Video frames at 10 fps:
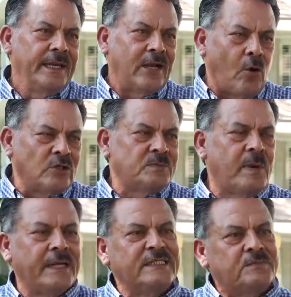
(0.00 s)
it goes
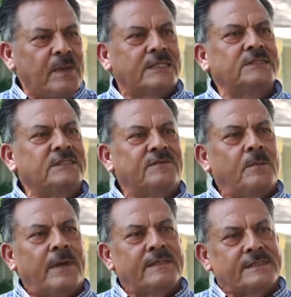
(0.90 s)
by inspections
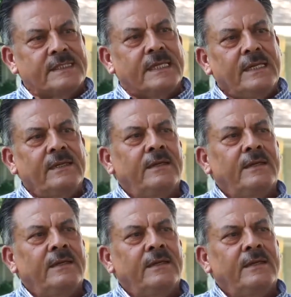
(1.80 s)
by the city.